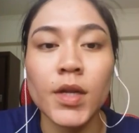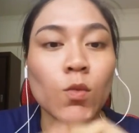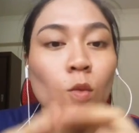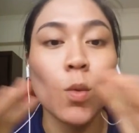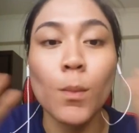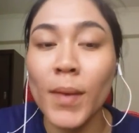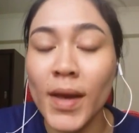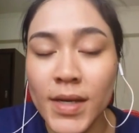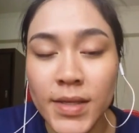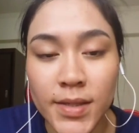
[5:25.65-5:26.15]
it
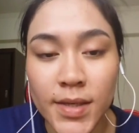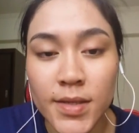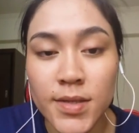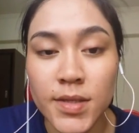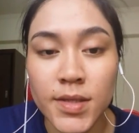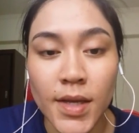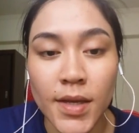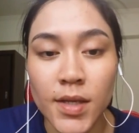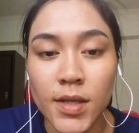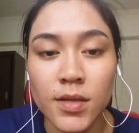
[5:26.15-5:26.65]
will make
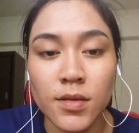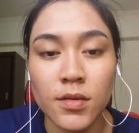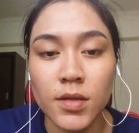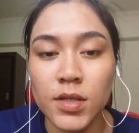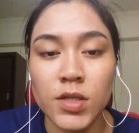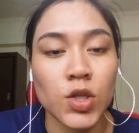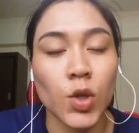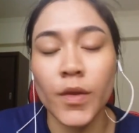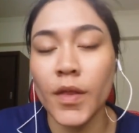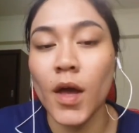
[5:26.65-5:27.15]
sense and
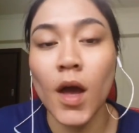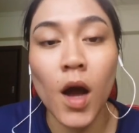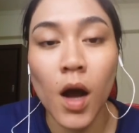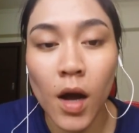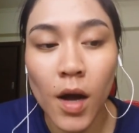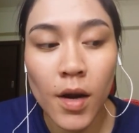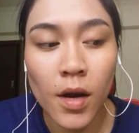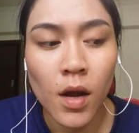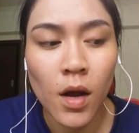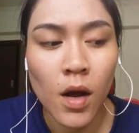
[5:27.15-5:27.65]
it's not that
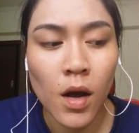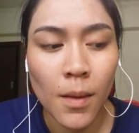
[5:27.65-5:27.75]
hard.